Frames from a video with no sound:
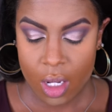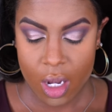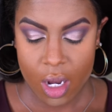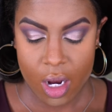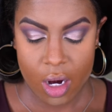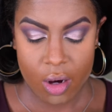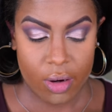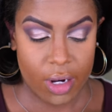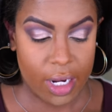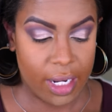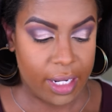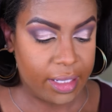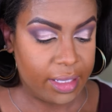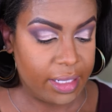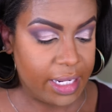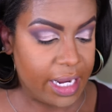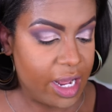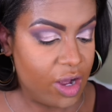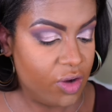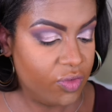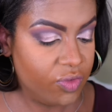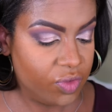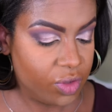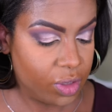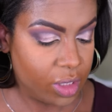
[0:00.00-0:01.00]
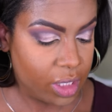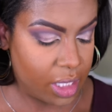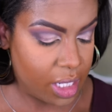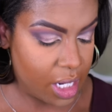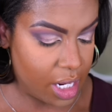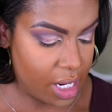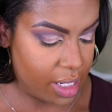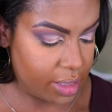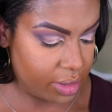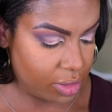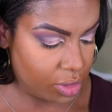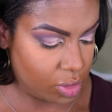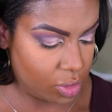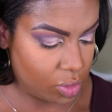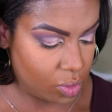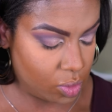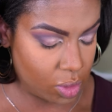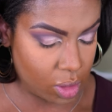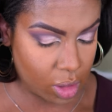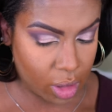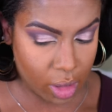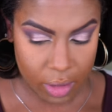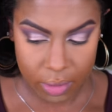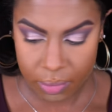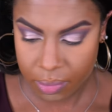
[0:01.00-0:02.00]
All right, now for
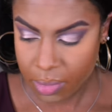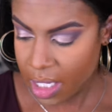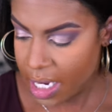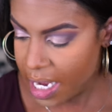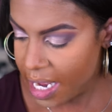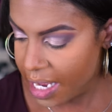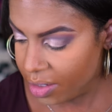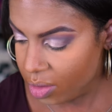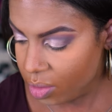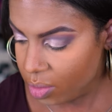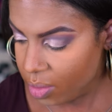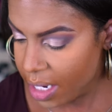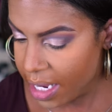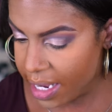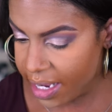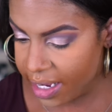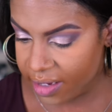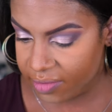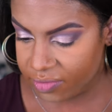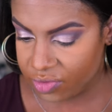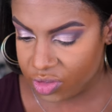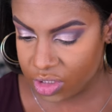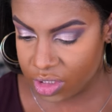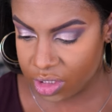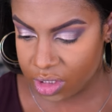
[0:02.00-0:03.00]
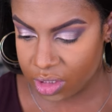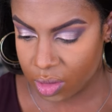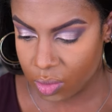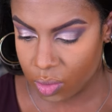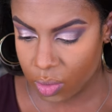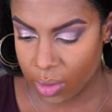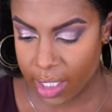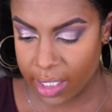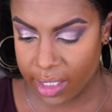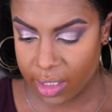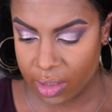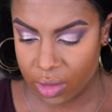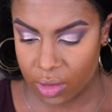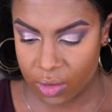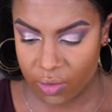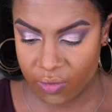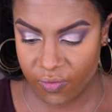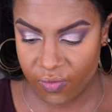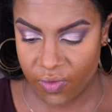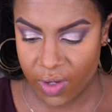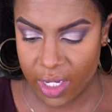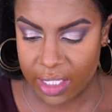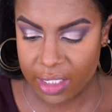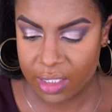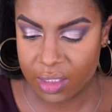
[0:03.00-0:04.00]
contour. I don't have just a regular
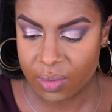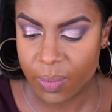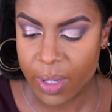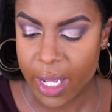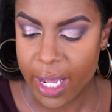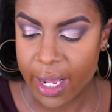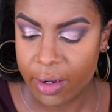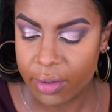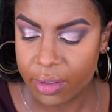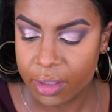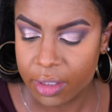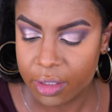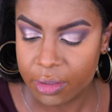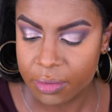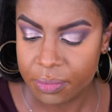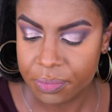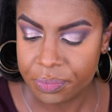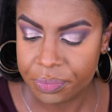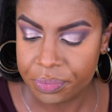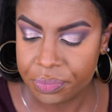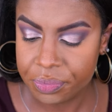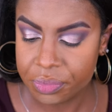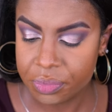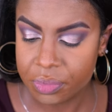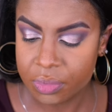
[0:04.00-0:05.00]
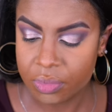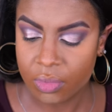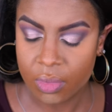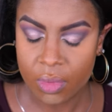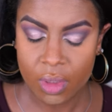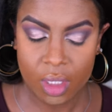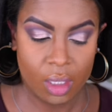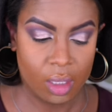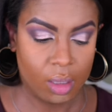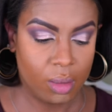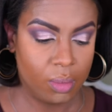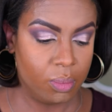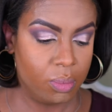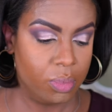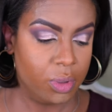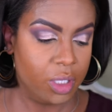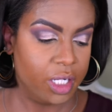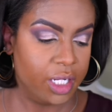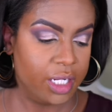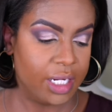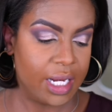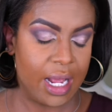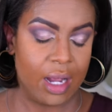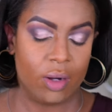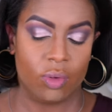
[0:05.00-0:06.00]
face powder,
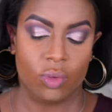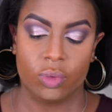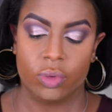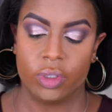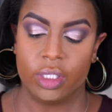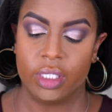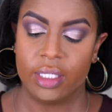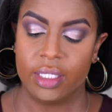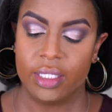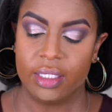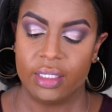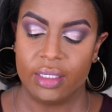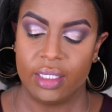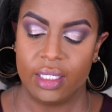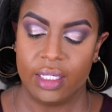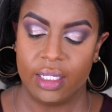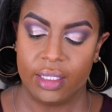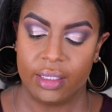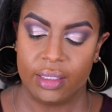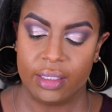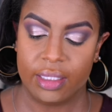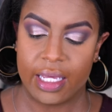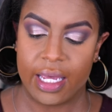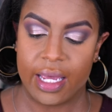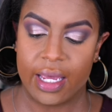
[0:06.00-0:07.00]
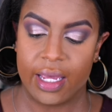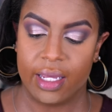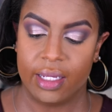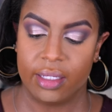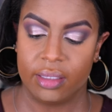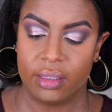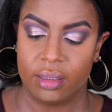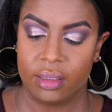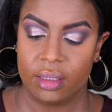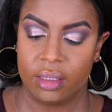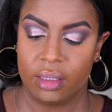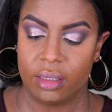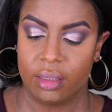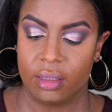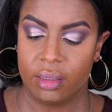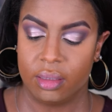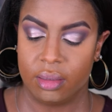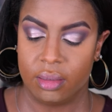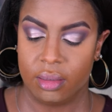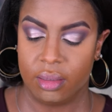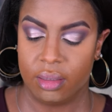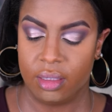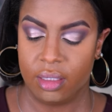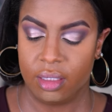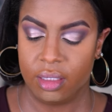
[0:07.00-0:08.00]
but I really think that
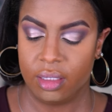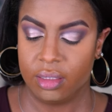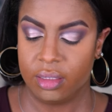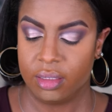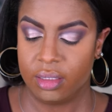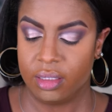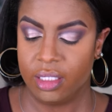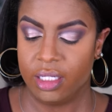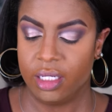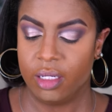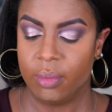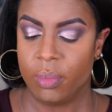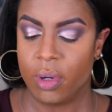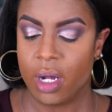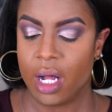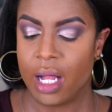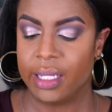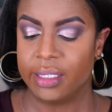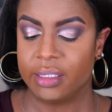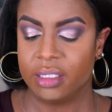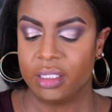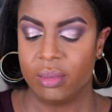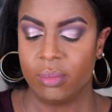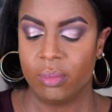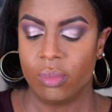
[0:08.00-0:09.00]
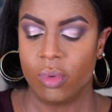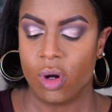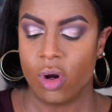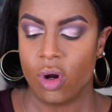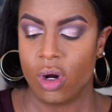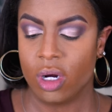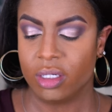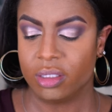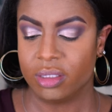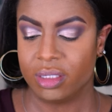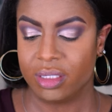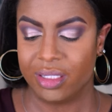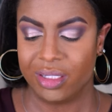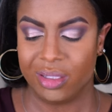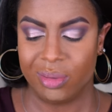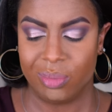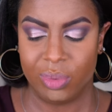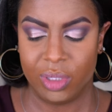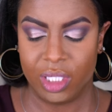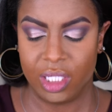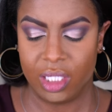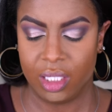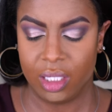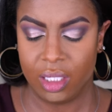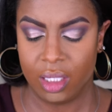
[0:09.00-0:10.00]
this Neopolitan Bar is going to
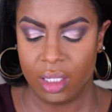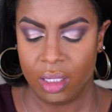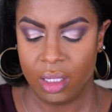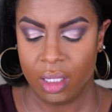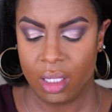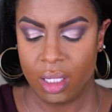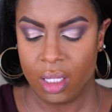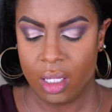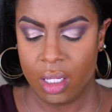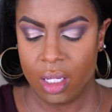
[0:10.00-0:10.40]
be